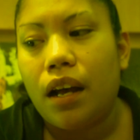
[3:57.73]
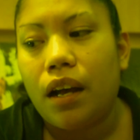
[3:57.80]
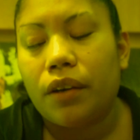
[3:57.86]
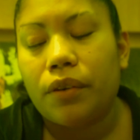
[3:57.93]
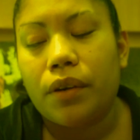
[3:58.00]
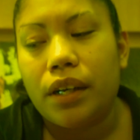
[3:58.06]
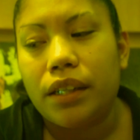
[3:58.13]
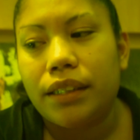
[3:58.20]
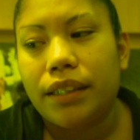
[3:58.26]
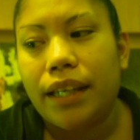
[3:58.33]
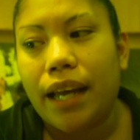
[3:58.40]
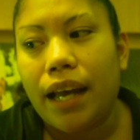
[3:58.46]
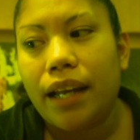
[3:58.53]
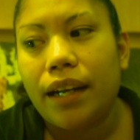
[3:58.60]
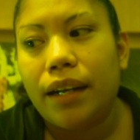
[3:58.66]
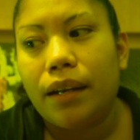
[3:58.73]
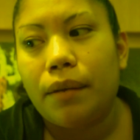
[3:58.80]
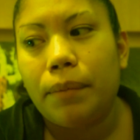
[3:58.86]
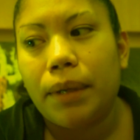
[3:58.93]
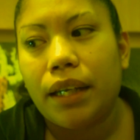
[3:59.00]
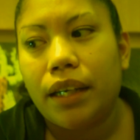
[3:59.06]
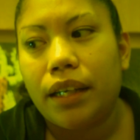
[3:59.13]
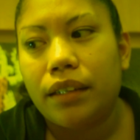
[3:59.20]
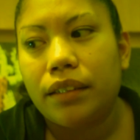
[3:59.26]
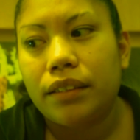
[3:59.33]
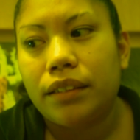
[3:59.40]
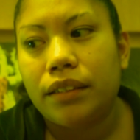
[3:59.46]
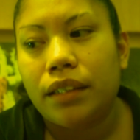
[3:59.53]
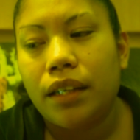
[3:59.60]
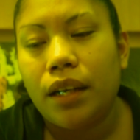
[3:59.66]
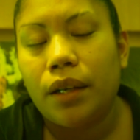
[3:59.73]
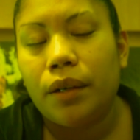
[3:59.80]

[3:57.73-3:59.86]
across Canada, because